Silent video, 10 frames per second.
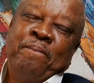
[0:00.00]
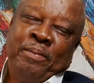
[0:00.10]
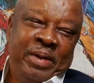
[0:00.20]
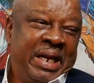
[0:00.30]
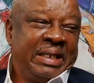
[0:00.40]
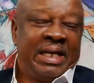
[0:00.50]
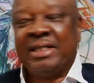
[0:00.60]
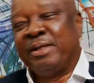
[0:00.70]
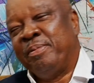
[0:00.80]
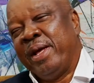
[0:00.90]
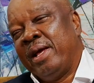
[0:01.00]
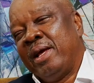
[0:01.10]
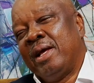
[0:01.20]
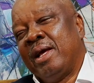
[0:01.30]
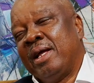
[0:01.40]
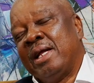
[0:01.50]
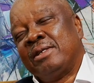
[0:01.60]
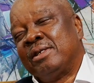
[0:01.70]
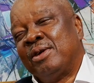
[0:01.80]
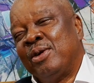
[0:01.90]
be that as it may, there's
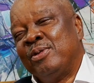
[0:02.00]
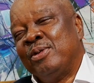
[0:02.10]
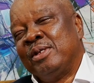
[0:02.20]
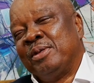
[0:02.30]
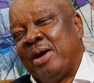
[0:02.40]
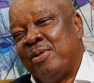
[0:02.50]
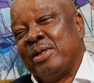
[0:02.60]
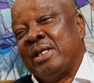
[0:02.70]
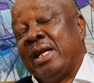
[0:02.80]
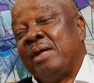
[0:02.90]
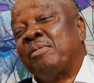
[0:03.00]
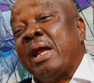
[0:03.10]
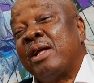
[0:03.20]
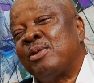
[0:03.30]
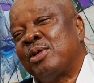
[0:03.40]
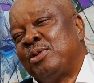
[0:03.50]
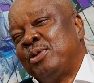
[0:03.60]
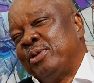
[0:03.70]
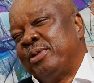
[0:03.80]
nothing wrong with how was that. My night was cool.